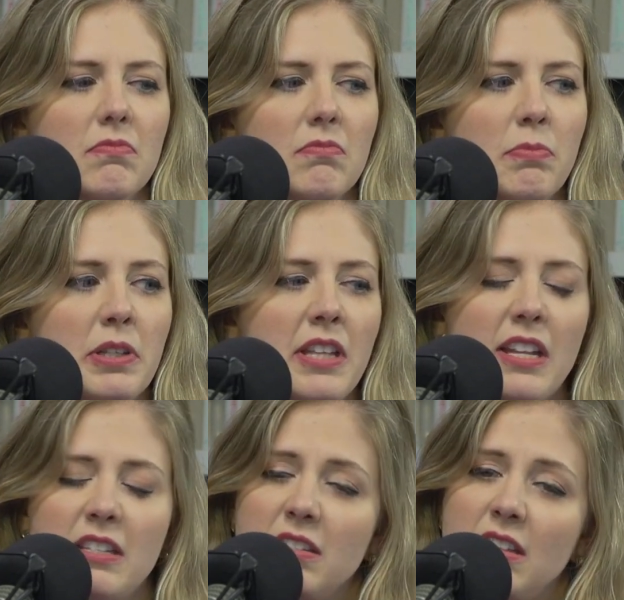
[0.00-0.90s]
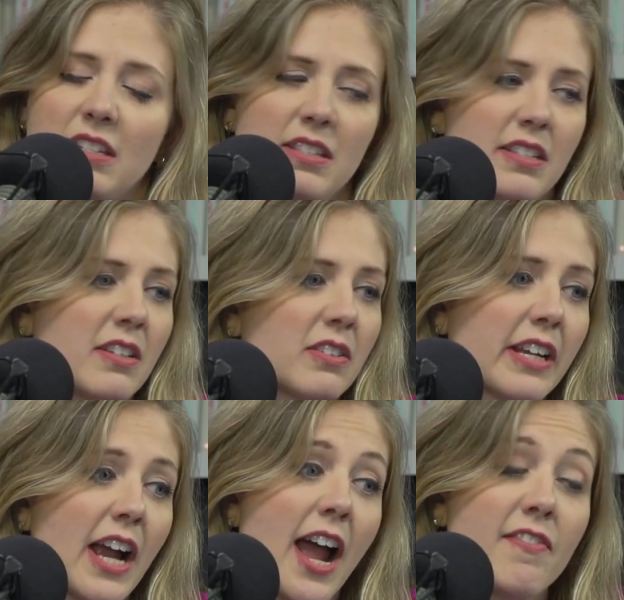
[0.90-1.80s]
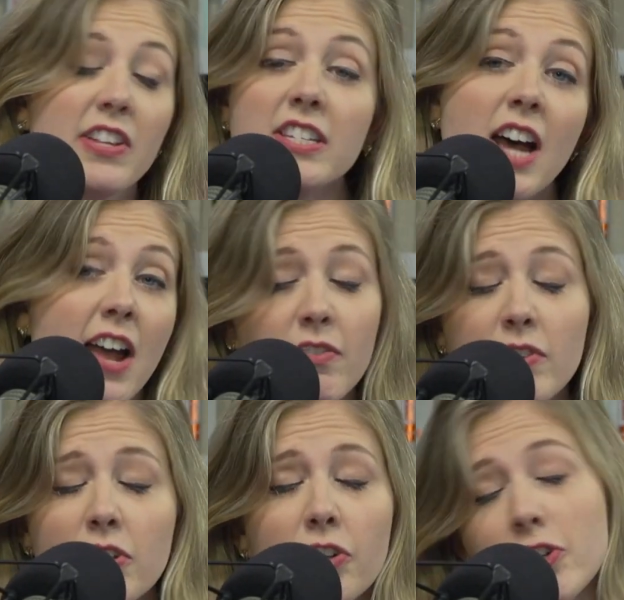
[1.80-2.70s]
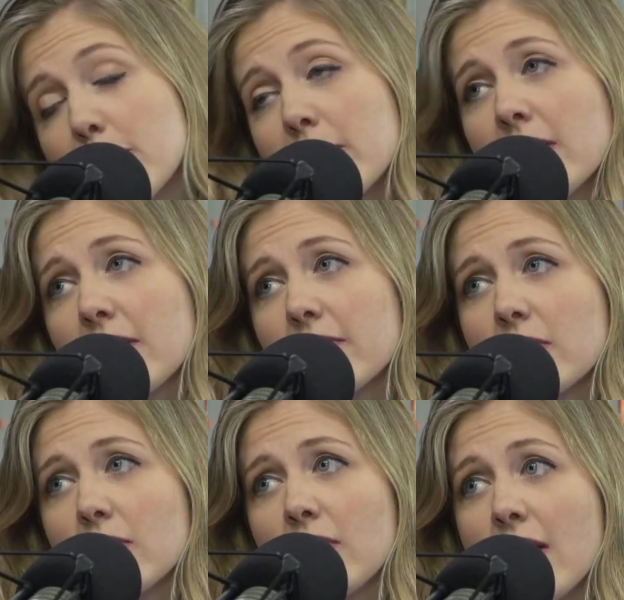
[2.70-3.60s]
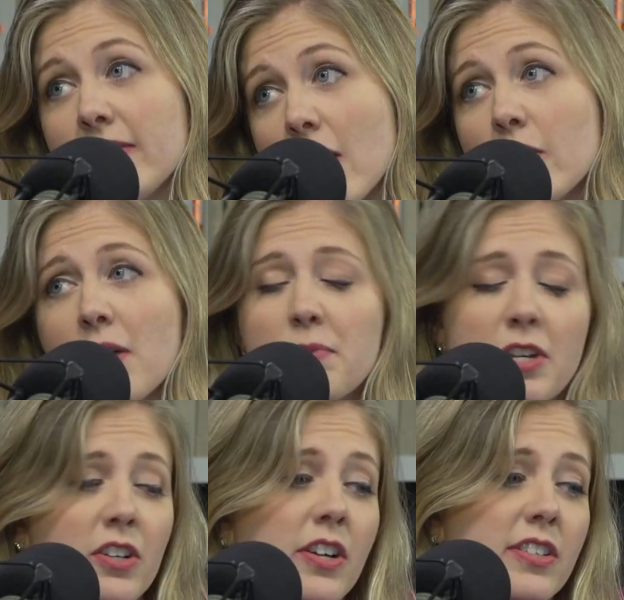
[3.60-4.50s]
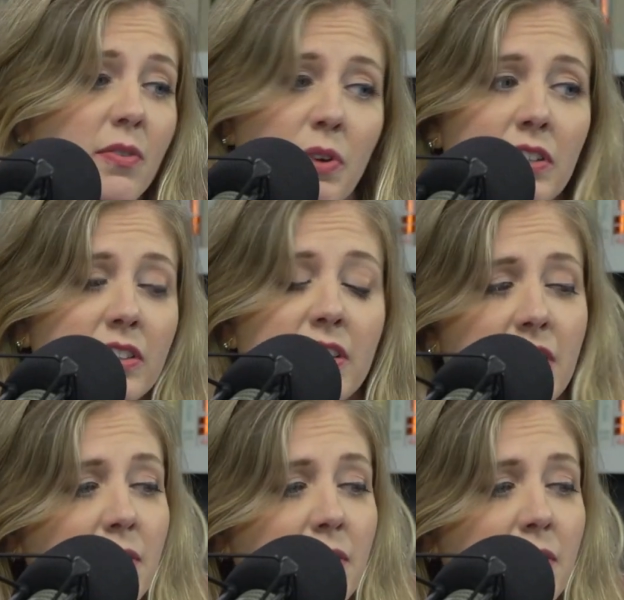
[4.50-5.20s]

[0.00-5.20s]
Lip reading: But that's still I haven't researched this myself, so now you got me curious. I want to look this up.